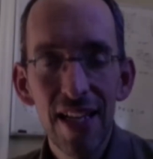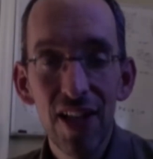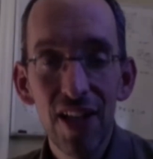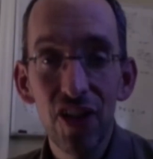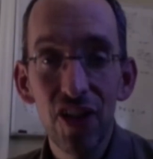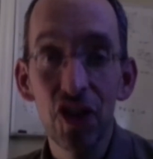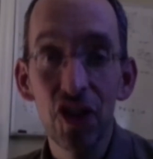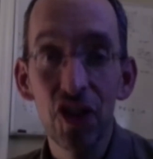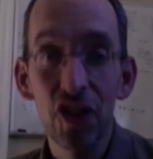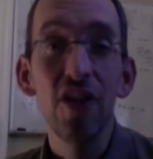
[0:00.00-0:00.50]

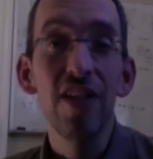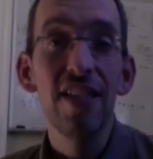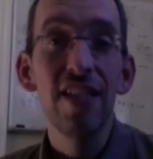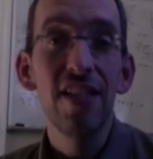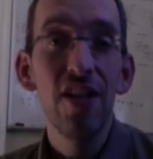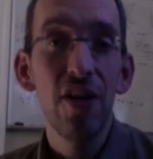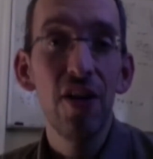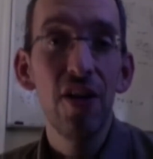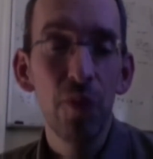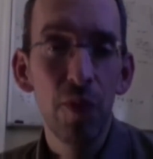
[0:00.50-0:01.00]
Sure.
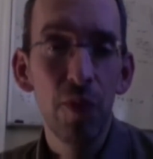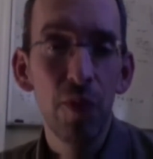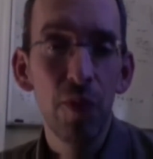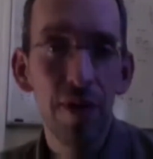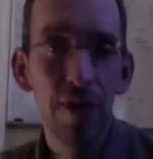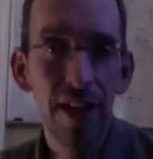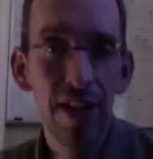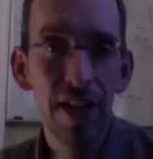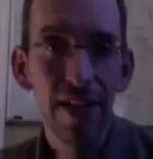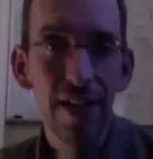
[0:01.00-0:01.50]

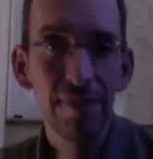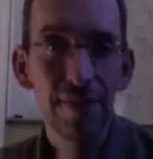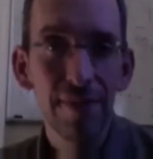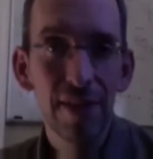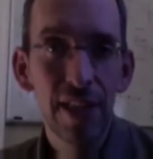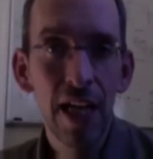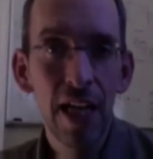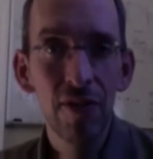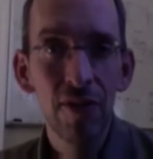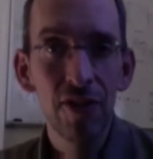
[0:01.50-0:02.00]

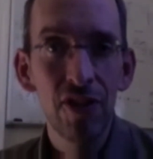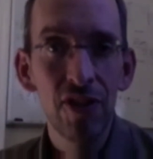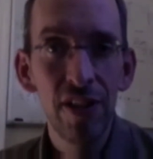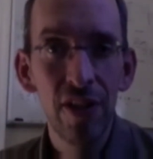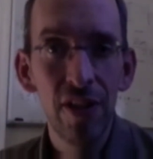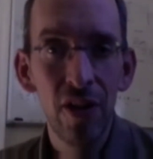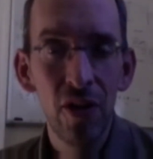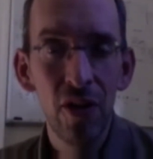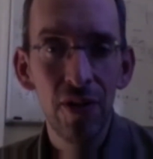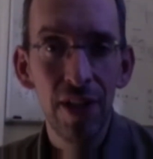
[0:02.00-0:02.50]
Calvin
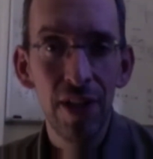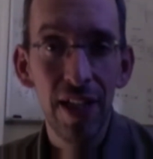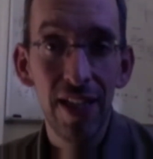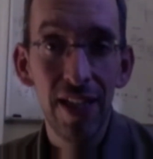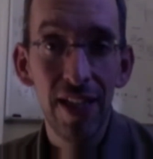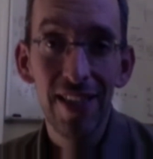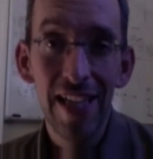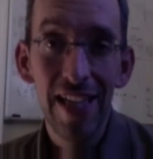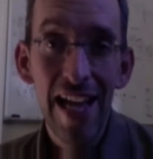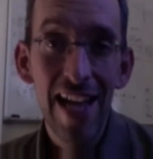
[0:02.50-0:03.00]
Zito,
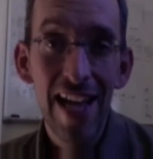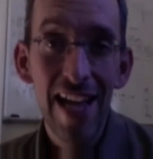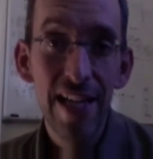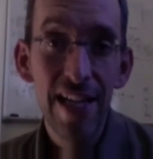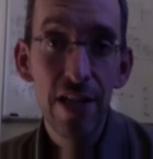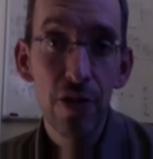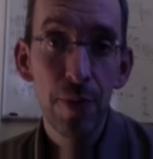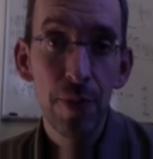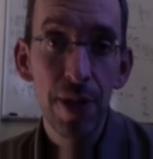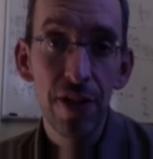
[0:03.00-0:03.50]
at
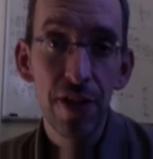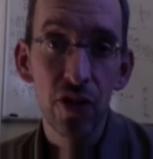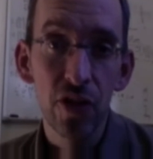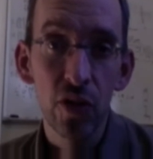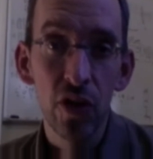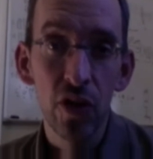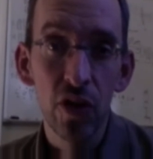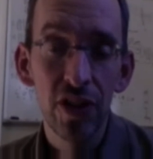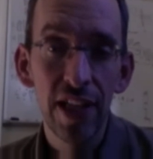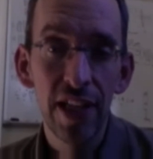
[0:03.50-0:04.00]
HP
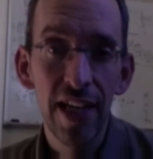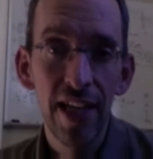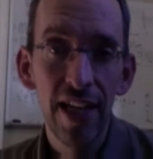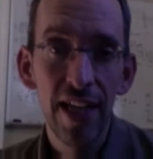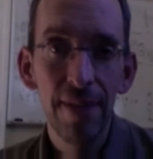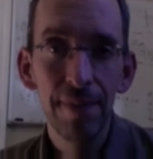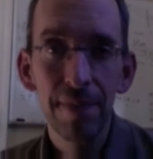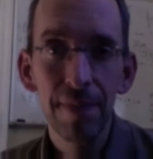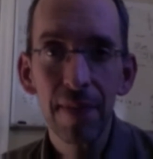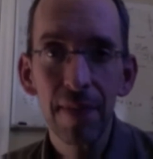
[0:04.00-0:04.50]
Storage
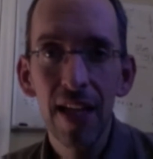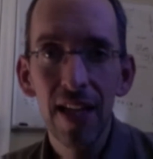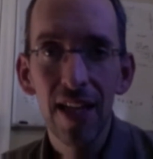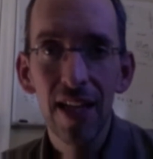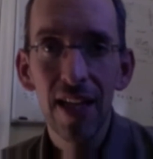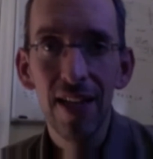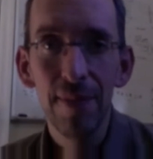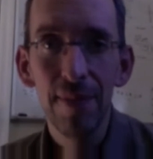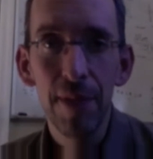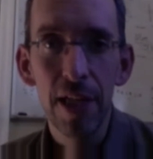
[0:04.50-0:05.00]
Guy,
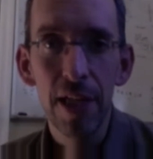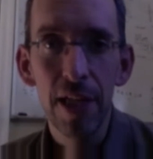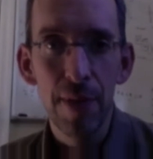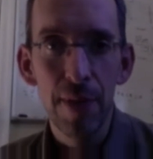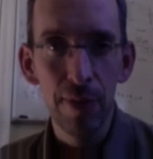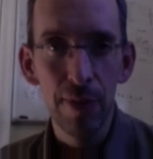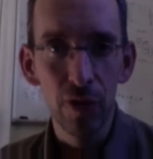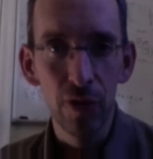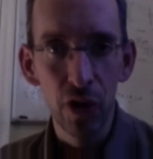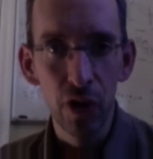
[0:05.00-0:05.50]
many
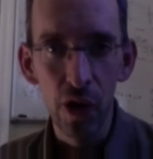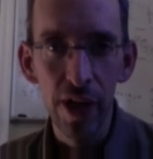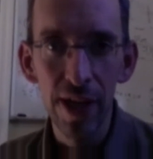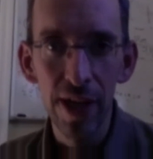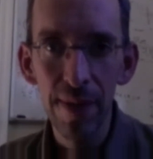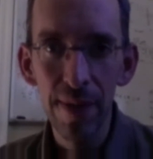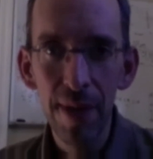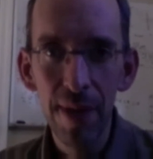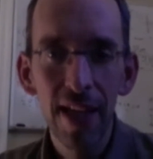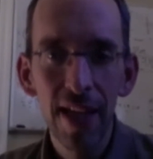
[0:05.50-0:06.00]
people know
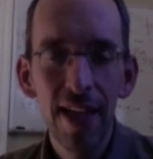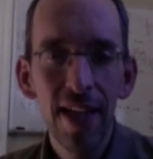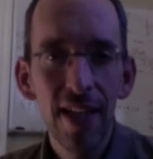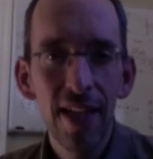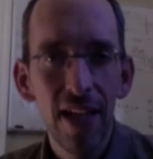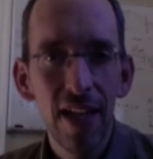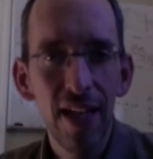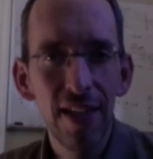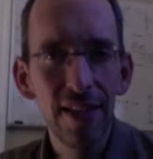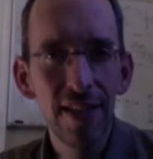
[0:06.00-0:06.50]
him,
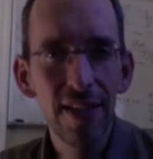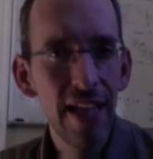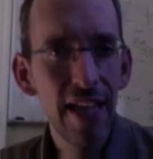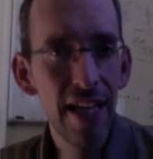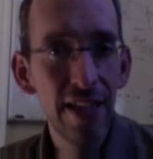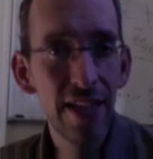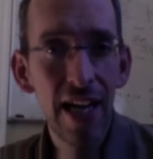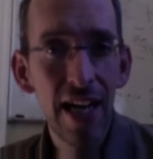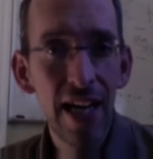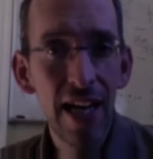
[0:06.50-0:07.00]

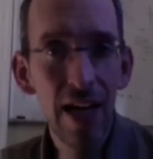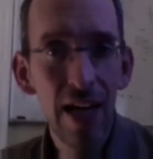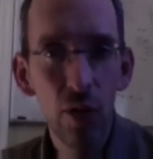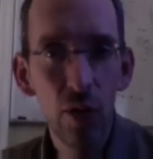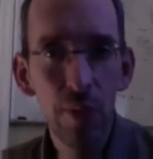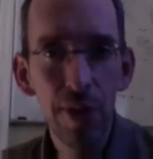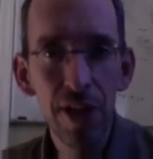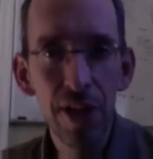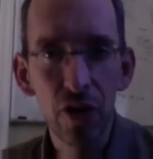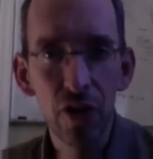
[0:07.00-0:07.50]
and I will
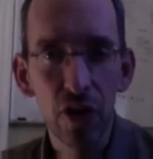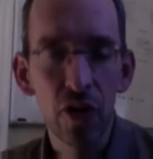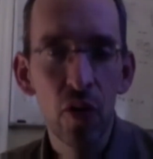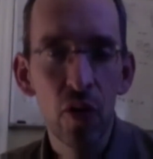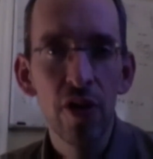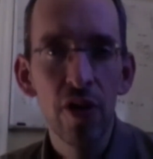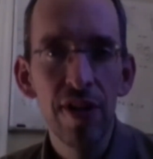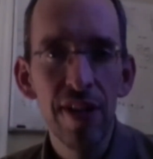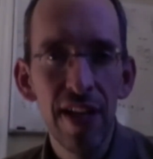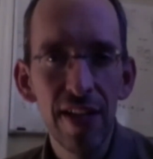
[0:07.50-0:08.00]
be
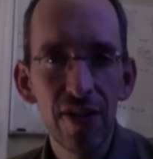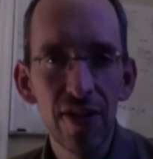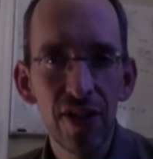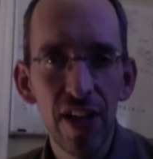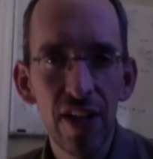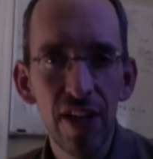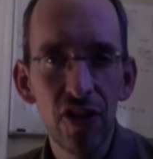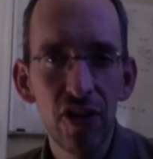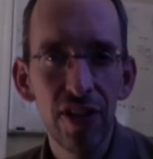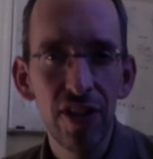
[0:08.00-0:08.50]
recording that
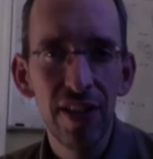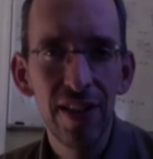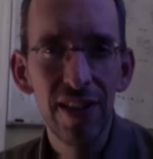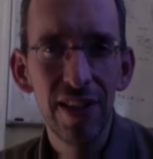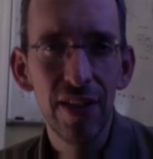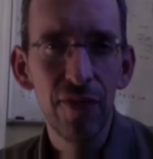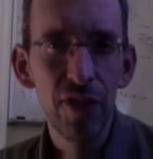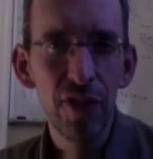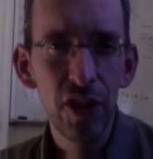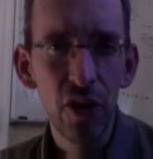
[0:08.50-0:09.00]
session
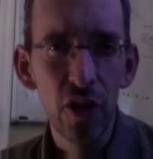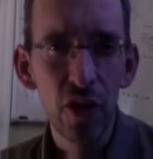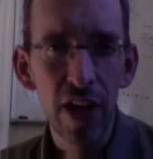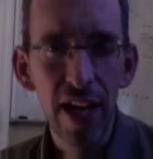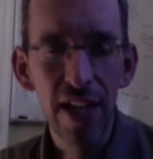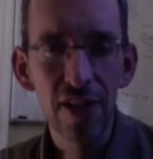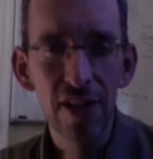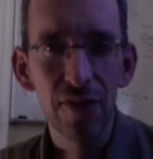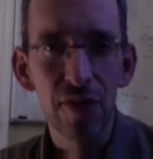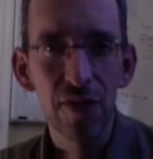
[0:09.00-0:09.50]
in a video
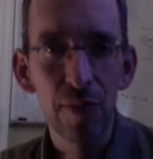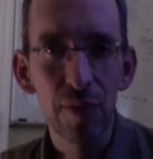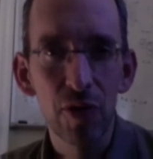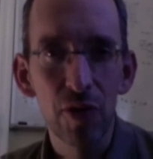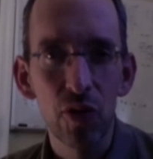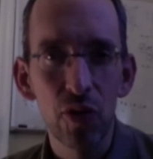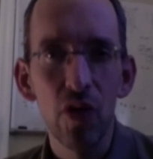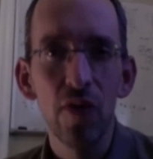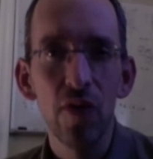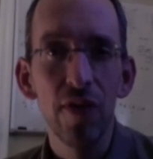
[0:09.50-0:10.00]
cast of some
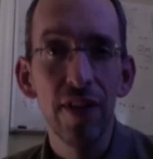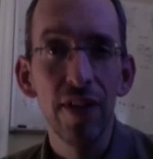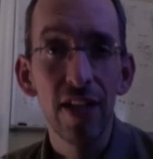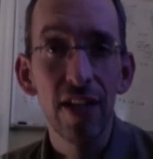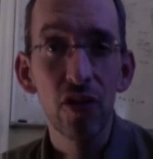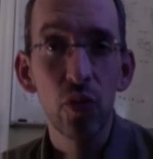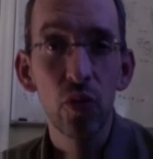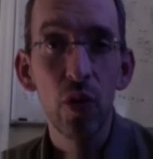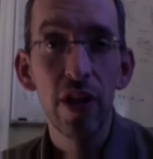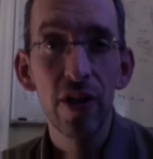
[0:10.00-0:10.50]
sort over the
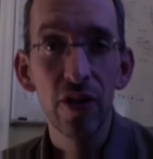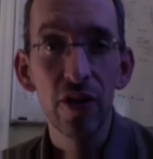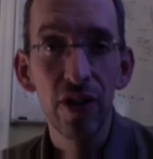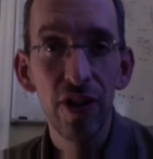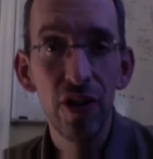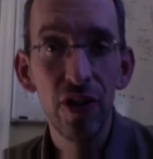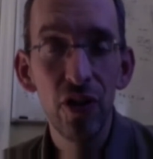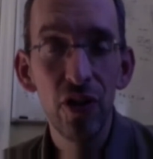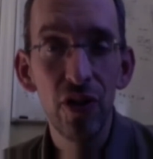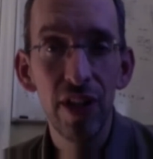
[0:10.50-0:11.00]
next week or
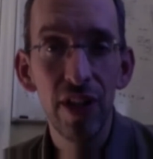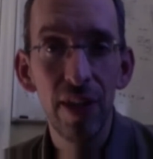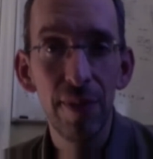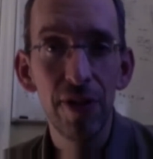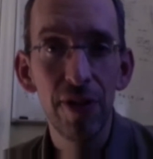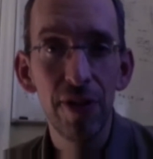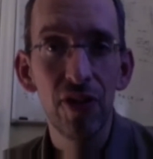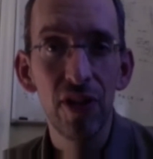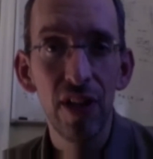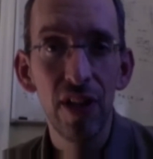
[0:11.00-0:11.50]
two, and that'll
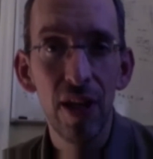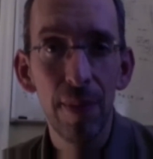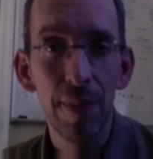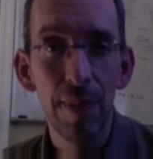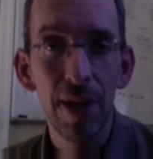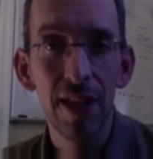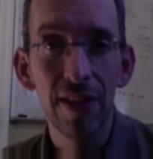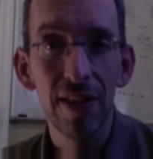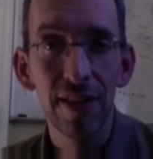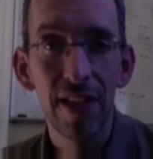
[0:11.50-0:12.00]
be stood
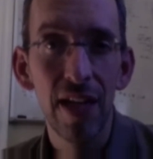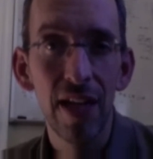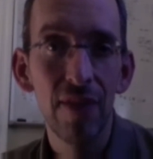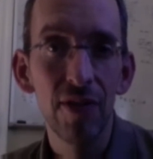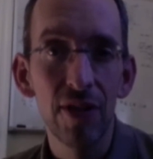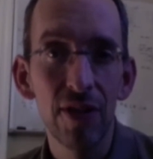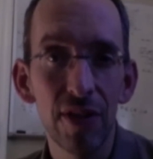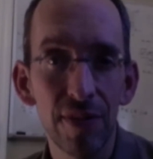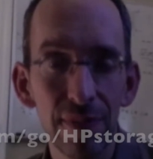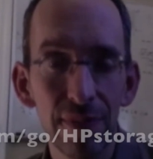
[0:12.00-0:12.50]
up on
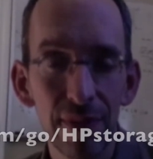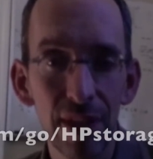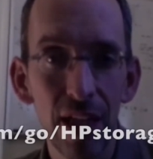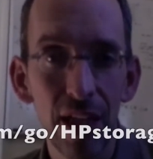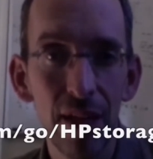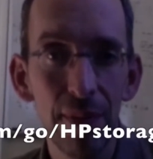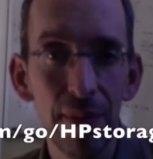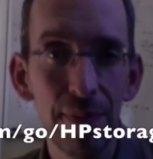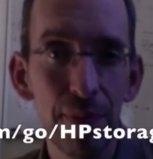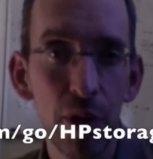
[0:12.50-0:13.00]
Calvin's
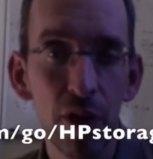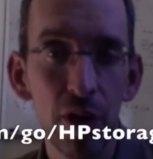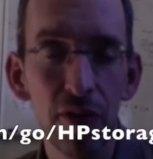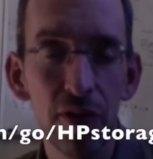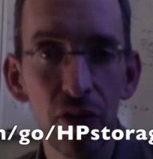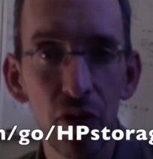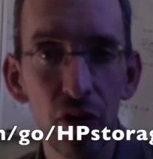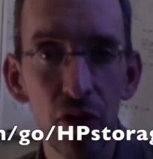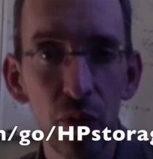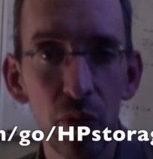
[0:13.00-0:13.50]
part of the social